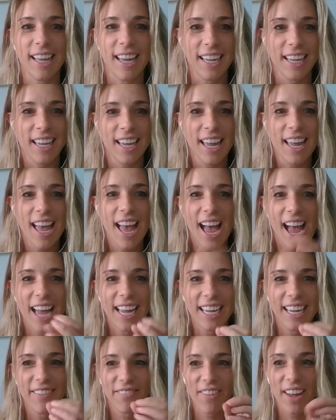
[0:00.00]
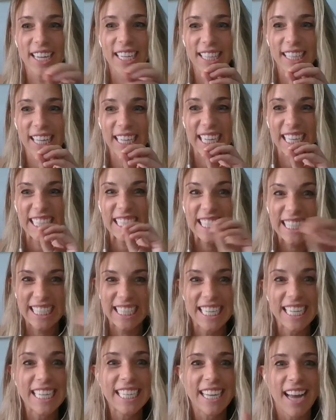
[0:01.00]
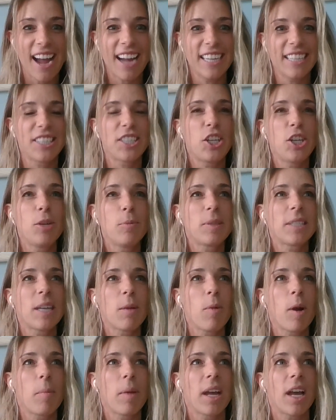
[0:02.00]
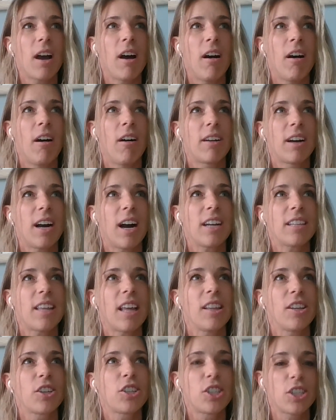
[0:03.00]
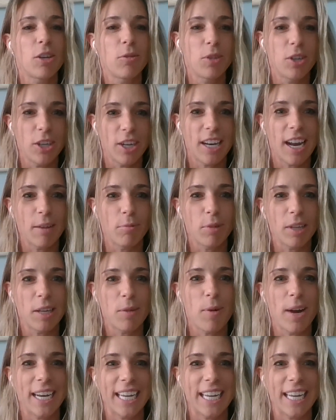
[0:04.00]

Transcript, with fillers: Like I, if I like see an ice cube somewhere, I'm like, oh God, that looks so good. I really